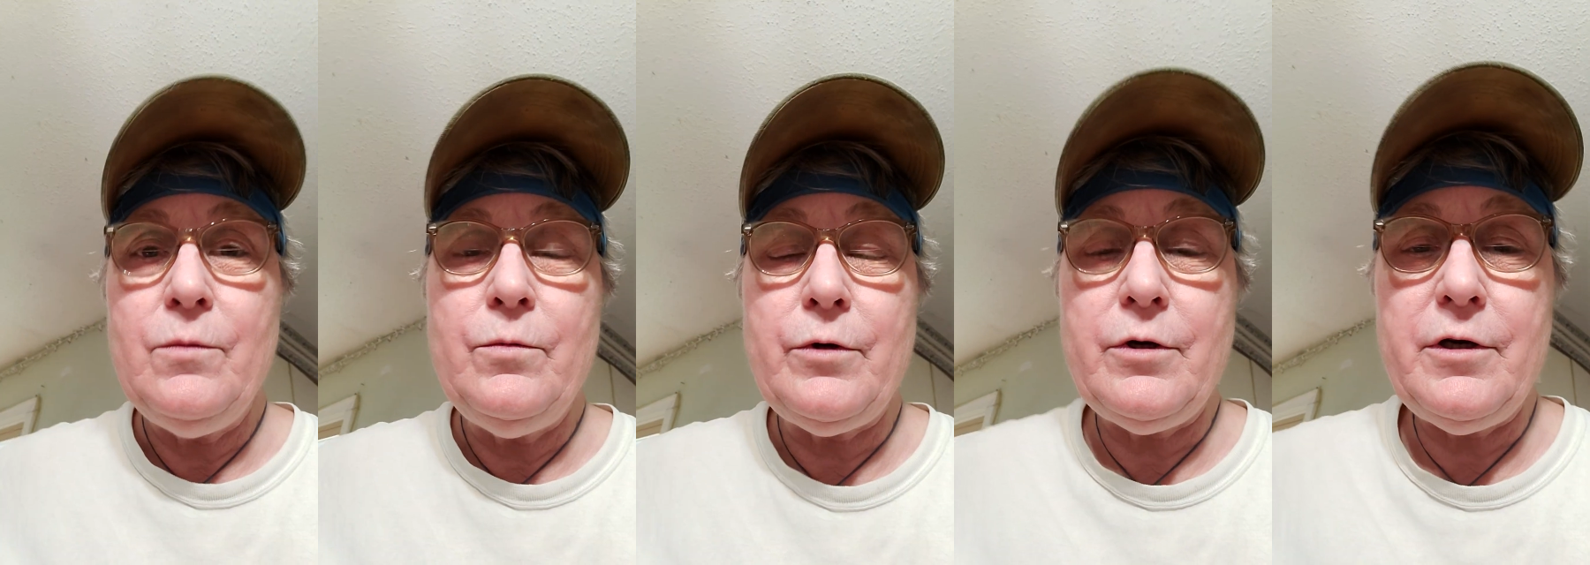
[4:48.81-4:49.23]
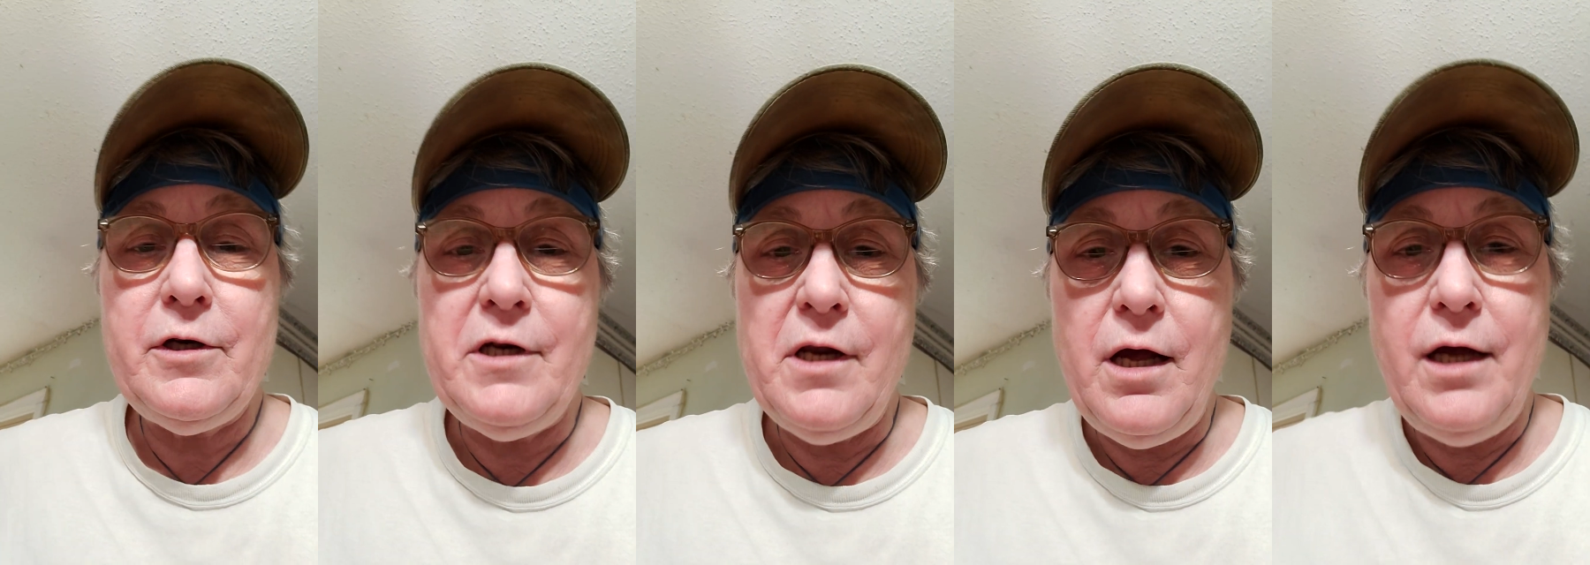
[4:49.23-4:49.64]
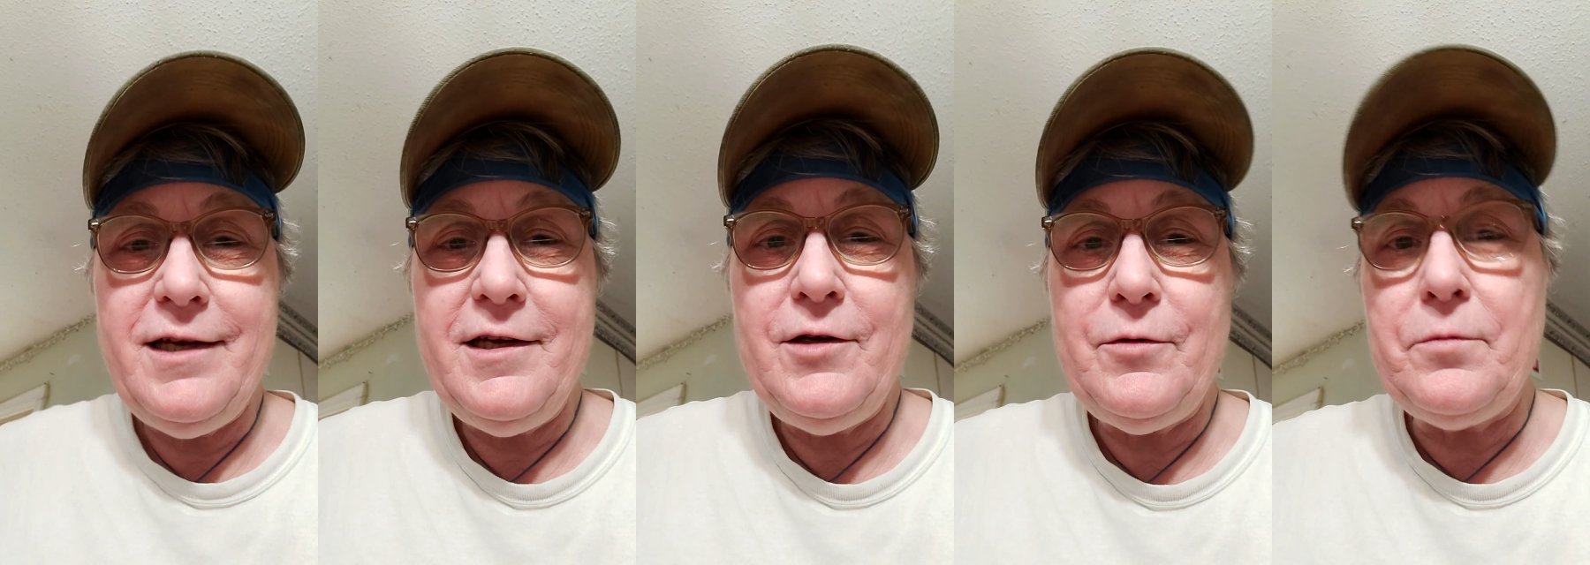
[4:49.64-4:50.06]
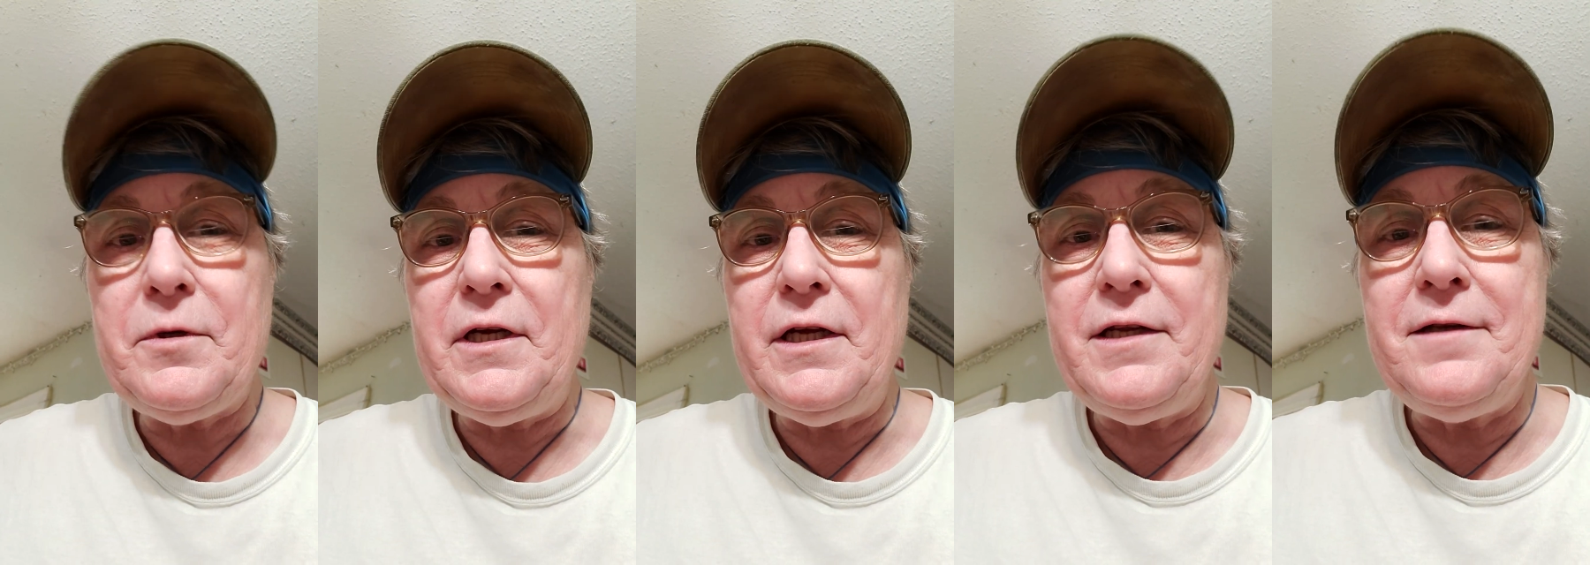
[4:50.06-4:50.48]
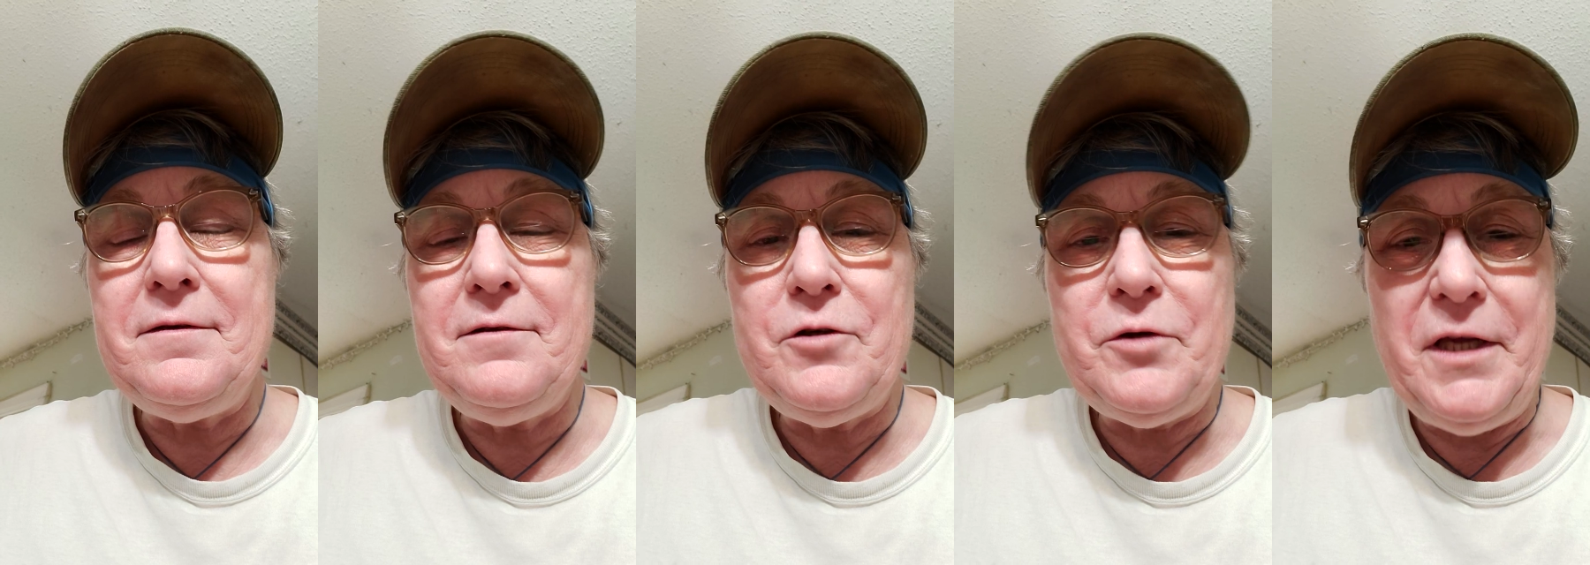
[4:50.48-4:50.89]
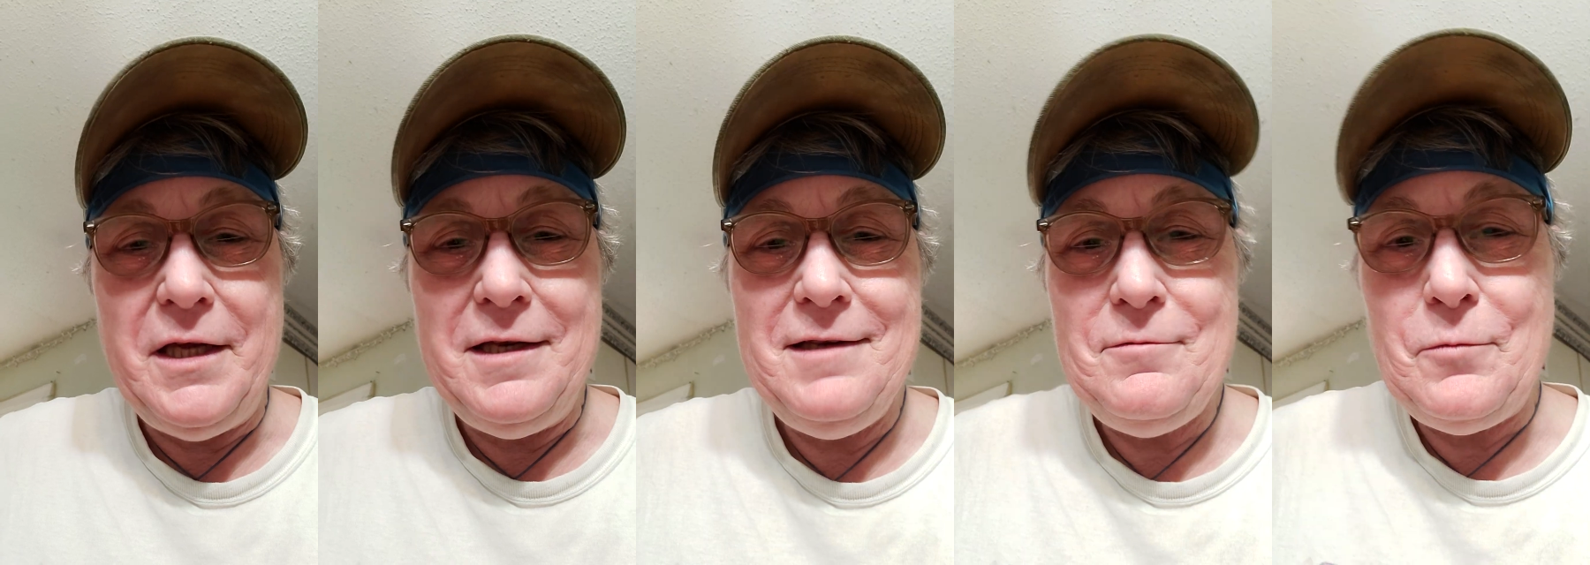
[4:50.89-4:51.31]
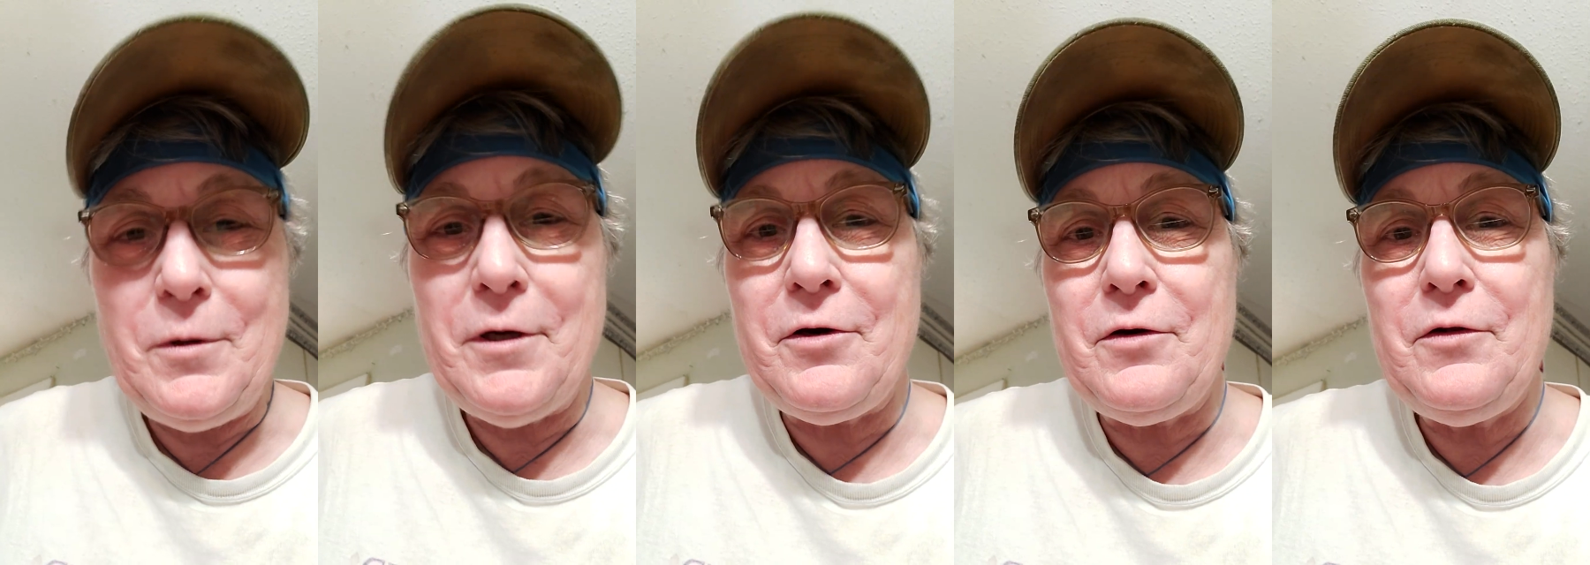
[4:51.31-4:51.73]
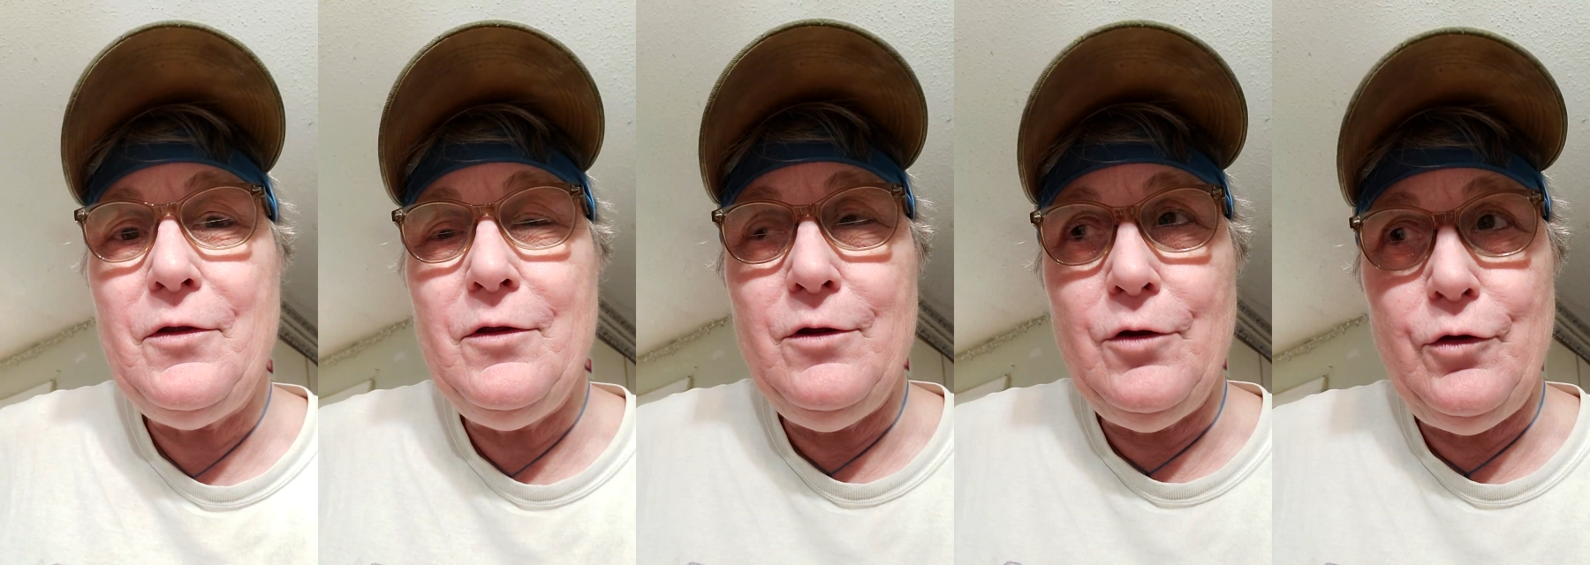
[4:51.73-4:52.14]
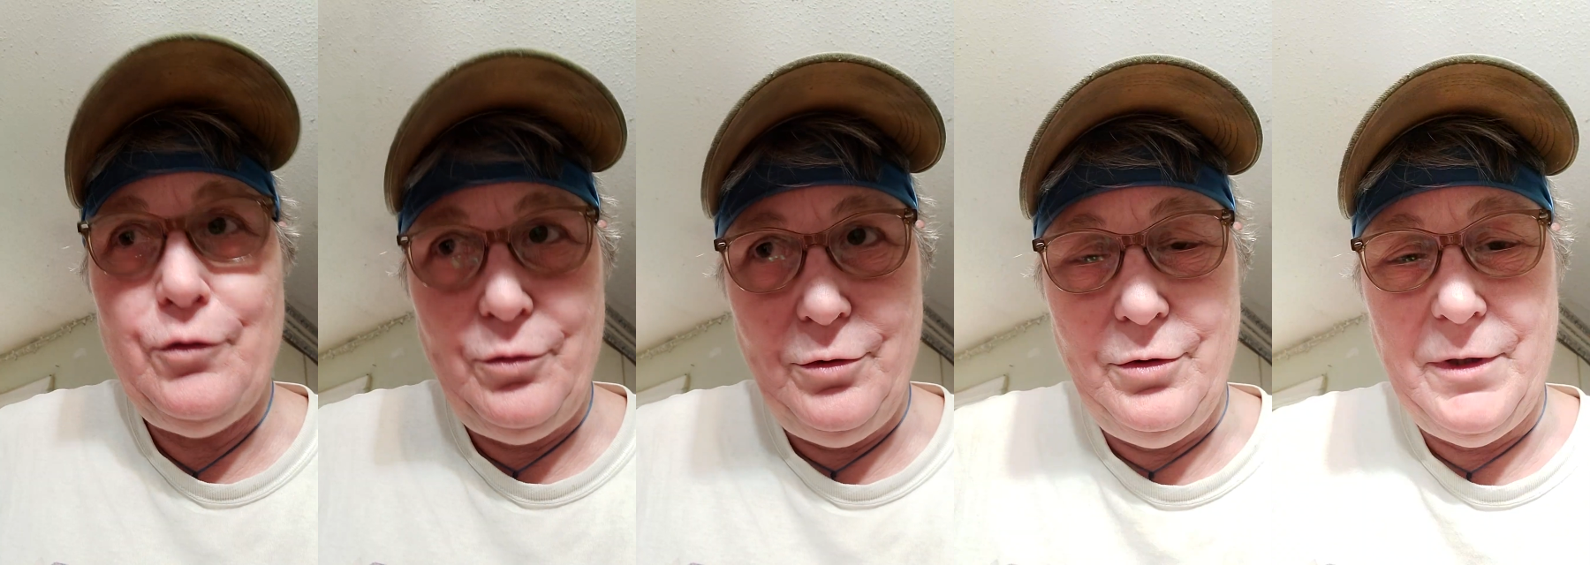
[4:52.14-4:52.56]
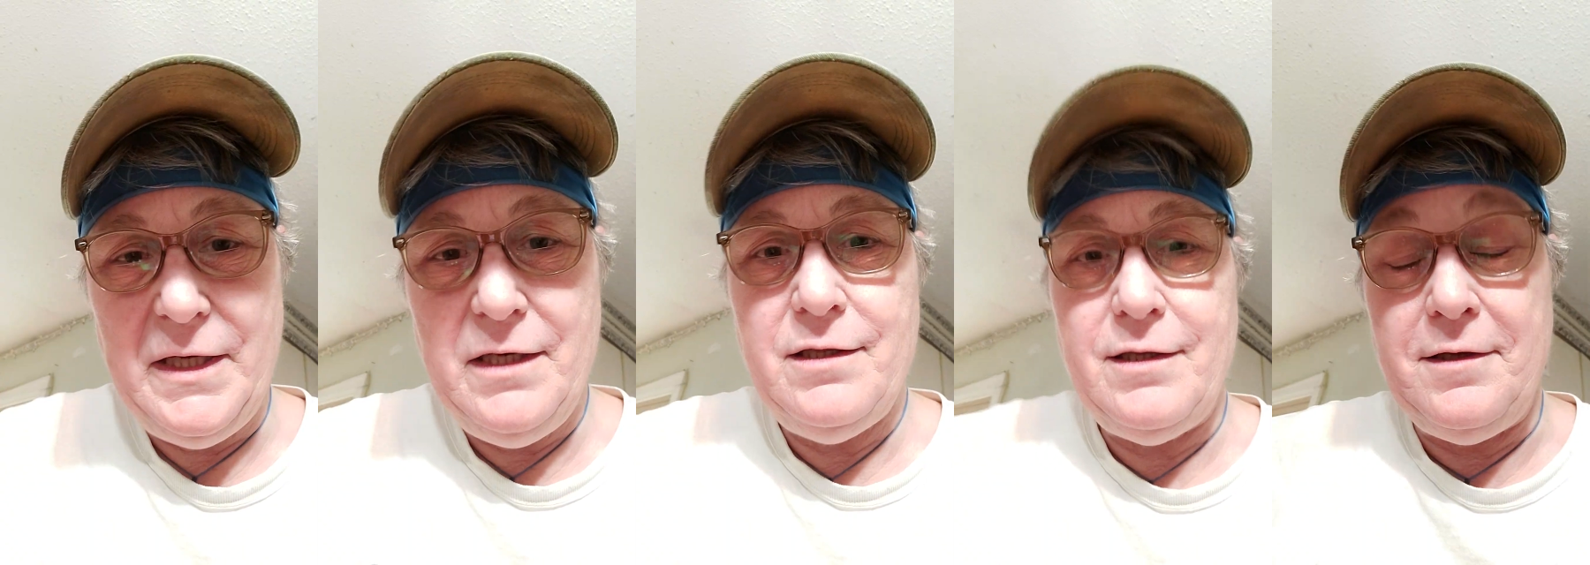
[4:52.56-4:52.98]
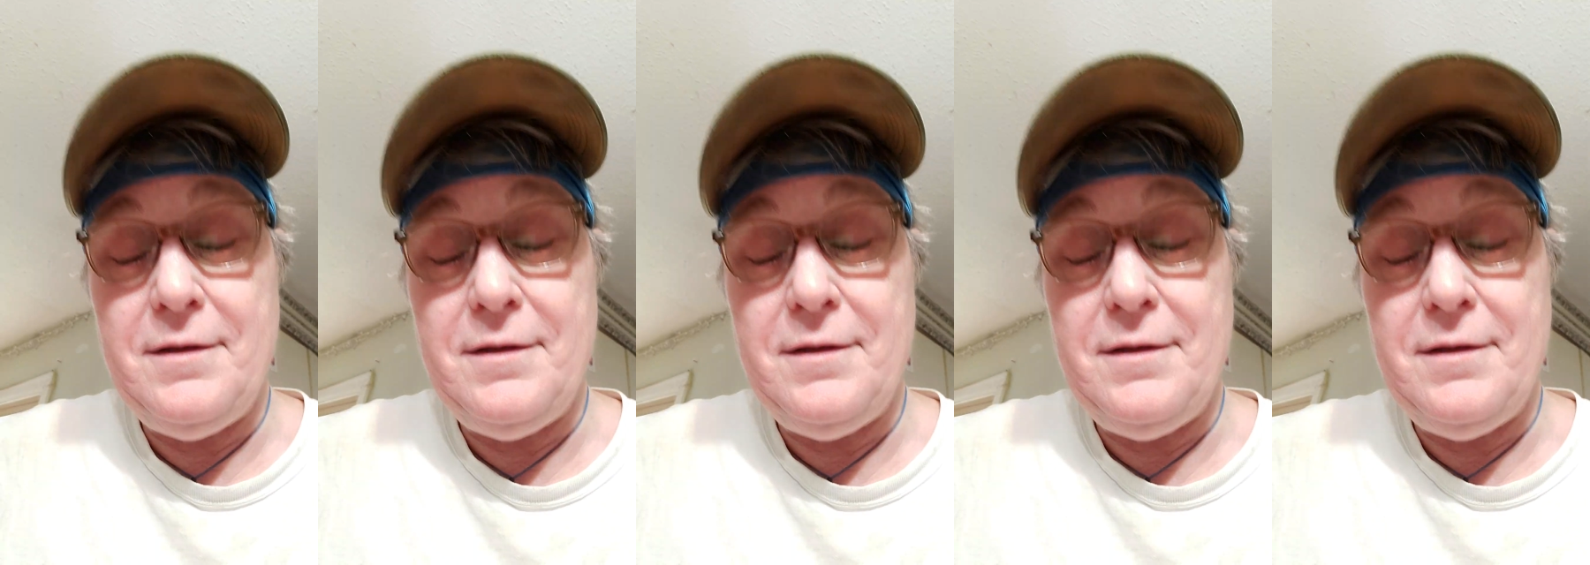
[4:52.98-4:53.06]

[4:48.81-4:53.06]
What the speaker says: we're not going to run green water through it,